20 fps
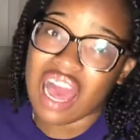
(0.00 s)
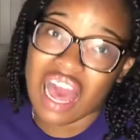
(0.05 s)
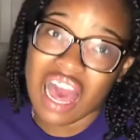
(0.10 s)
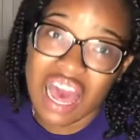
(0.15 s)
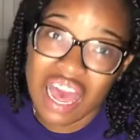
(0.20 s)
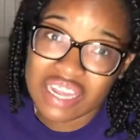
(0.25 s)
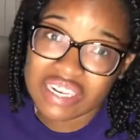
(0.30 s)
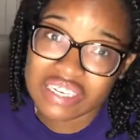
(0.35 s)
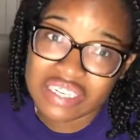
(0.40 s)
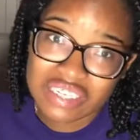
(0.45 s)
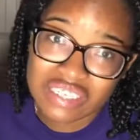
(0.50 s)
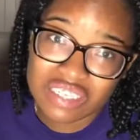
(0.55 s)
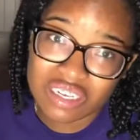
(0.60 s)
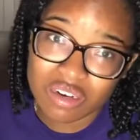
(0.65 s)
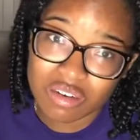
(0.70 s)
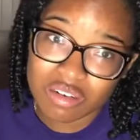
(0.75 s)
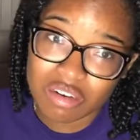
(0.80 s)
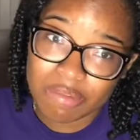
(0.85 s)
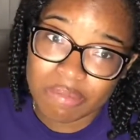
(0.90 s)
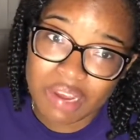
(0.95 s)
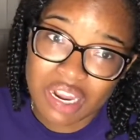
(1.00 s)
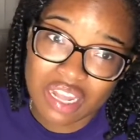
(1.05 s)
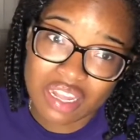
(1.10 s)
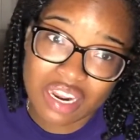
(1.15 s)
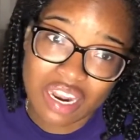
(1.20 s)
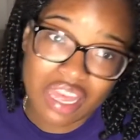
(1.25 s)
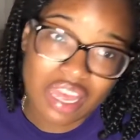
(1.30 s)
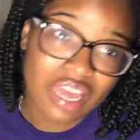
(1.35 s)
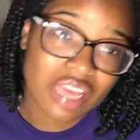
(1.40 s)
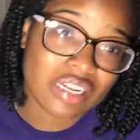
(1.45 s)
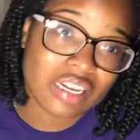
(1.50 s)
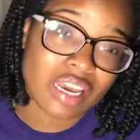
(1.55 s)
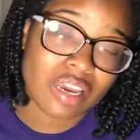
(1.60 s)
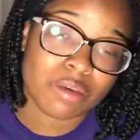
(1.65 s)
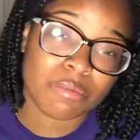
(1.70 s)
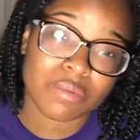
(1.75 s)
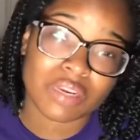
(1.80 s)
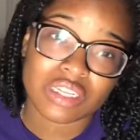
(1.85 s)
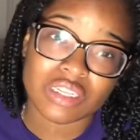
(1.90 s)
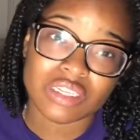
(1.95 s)
I didn't tell anybody that I had
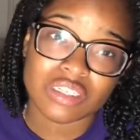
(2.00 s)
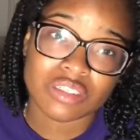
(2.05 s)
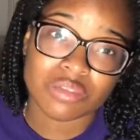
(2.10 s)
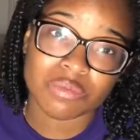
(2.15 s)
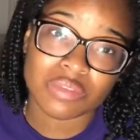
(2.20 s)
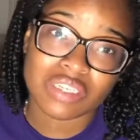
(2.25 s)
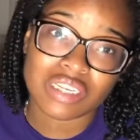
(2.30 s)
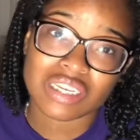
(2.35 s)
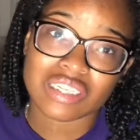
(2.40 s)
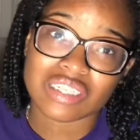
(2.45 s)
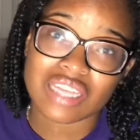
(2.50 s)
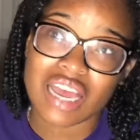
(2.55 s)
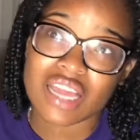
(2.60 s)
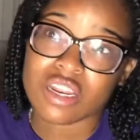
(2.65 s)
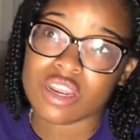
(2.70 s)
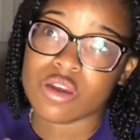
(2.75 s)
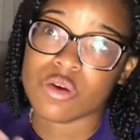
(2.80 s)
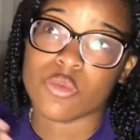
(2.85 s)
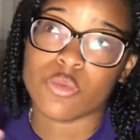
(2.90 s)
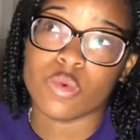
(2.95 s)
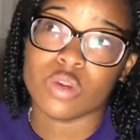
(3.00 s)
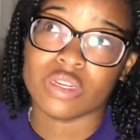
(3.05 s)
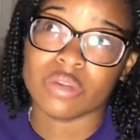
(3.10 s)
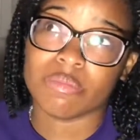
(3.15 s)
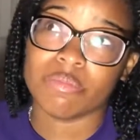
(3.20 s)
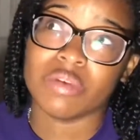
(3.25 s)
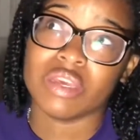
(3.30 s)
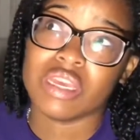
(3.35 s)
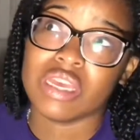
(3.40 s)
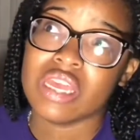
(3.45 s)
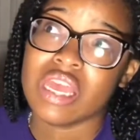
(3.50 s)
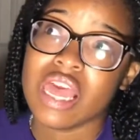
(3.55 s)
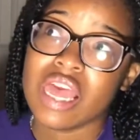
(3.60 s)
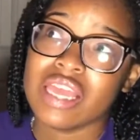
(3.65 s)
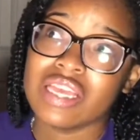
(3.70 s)
diabetes because I didn't want to be